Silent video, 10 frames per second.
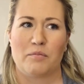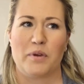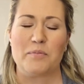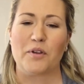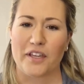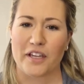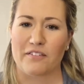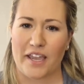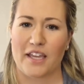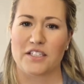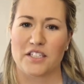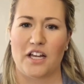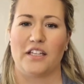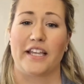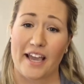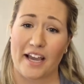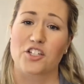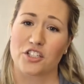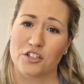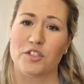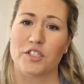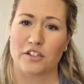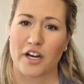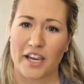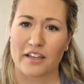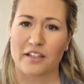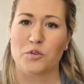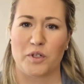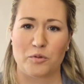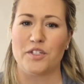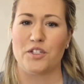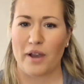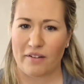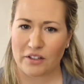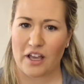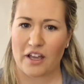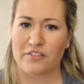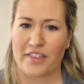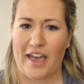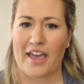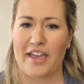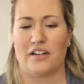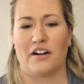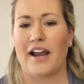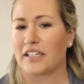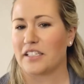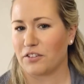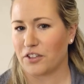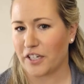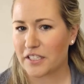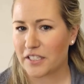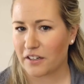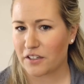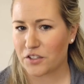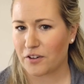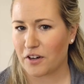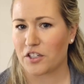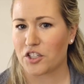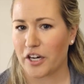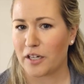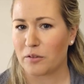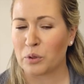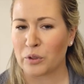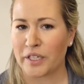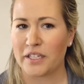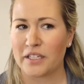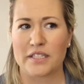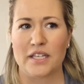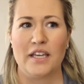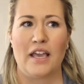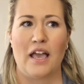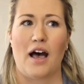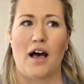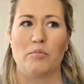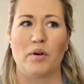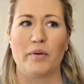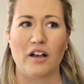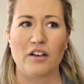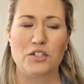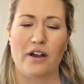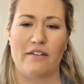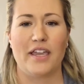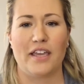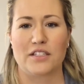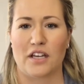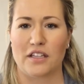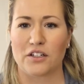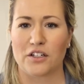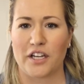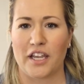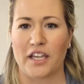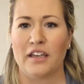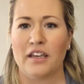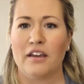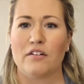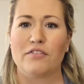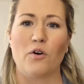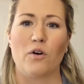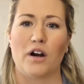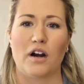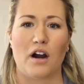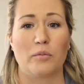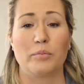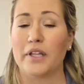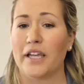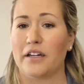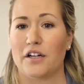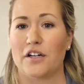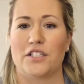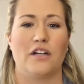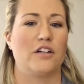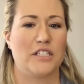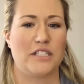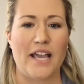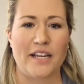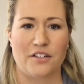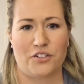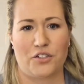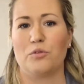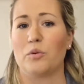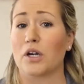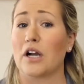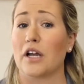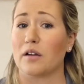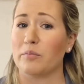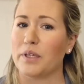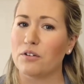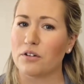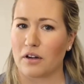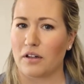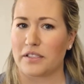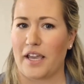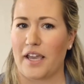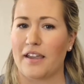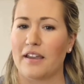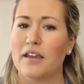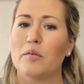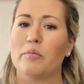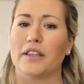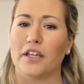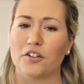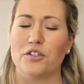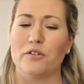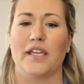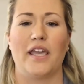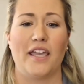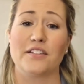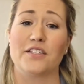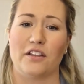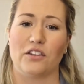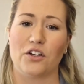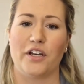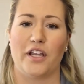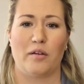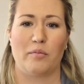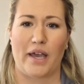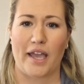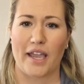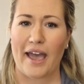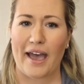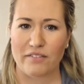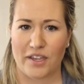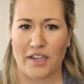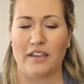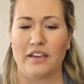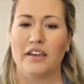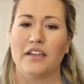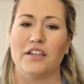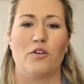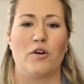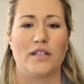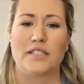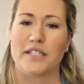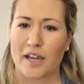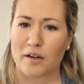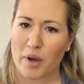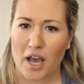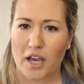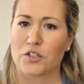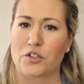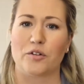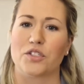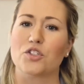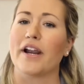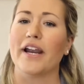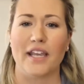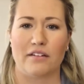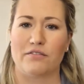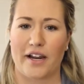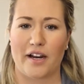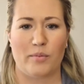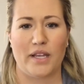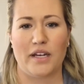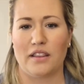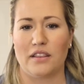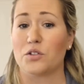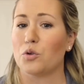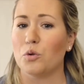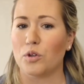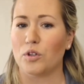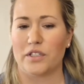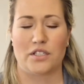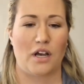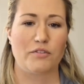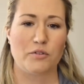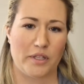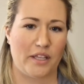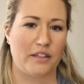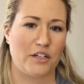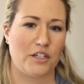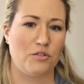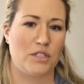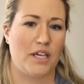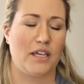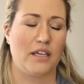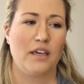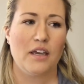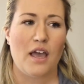People think of hands-on like actually using your hands, which we do have a lot of that in our active learning centers for our trade employees. But we also have hands-on learning for our planners and our designers who work on a computer all day, but they're doing hands-on learning by having, a sandbox or training environment in the tool, the software that they're using.